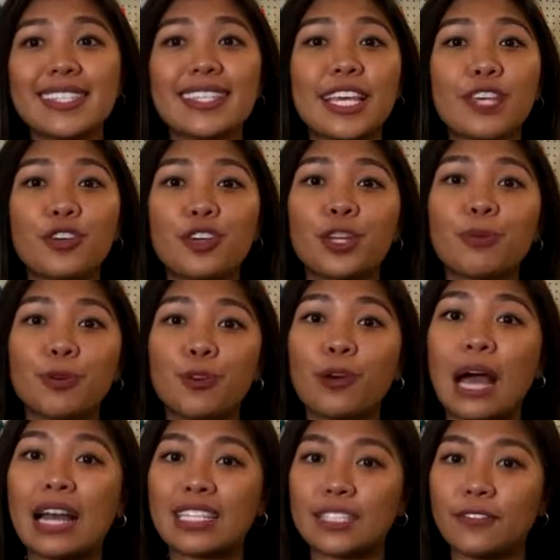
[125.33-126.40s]
is that you can
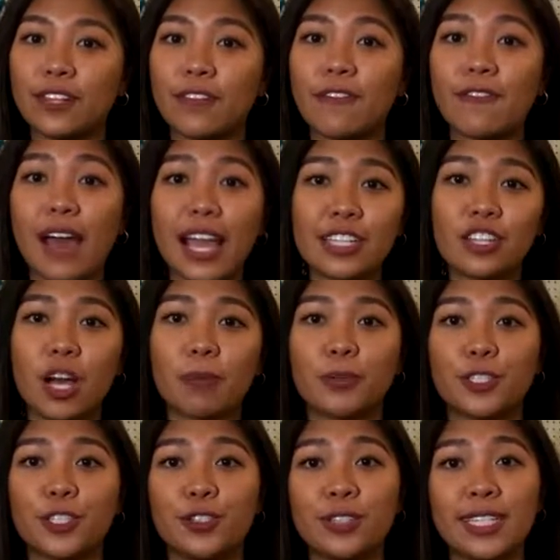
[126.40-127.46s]
proactively find
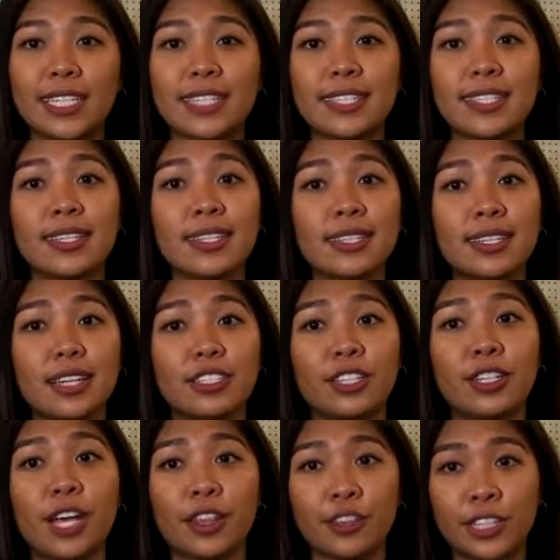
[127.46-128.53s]
opportunities to
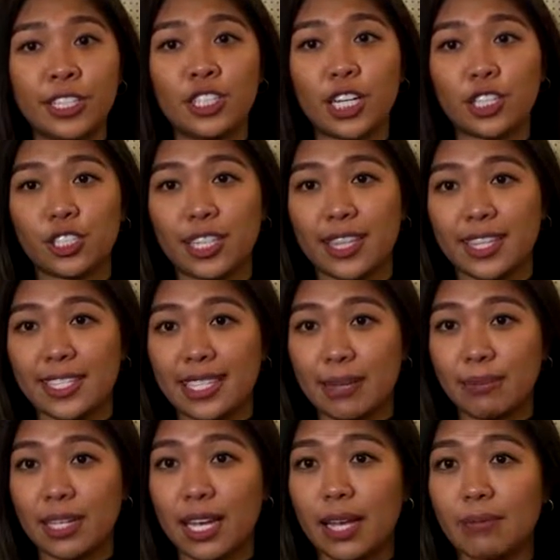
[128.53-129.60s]
conduct another injection at the
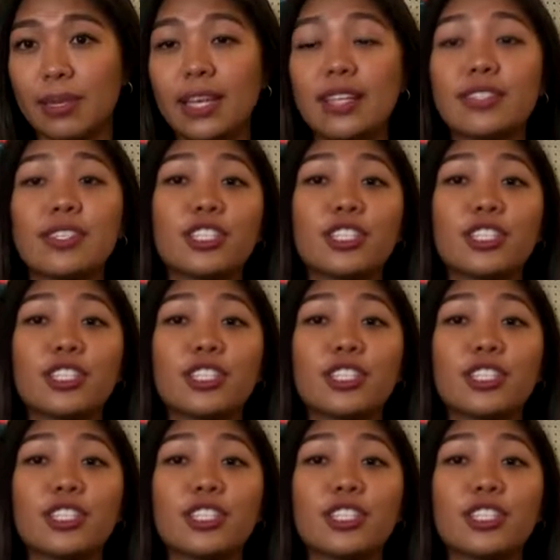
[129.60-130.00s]
same time,